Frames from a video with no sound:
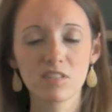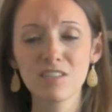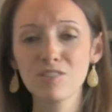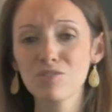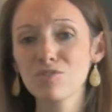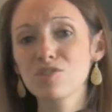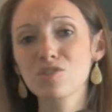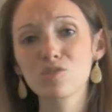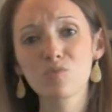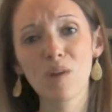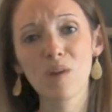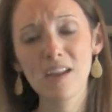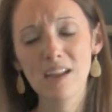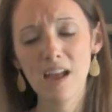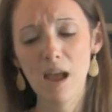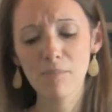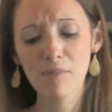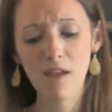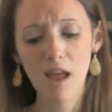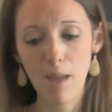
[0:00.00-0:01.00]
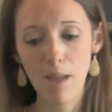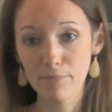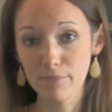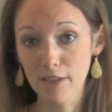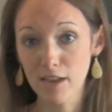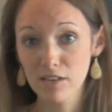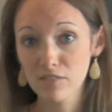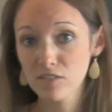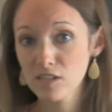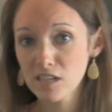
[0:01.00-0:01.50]
These are just great. I'm not
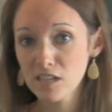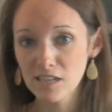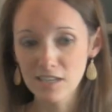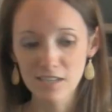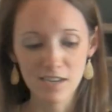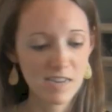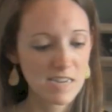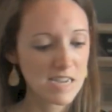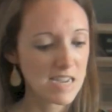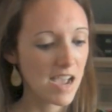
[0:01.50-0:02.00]
even kidding.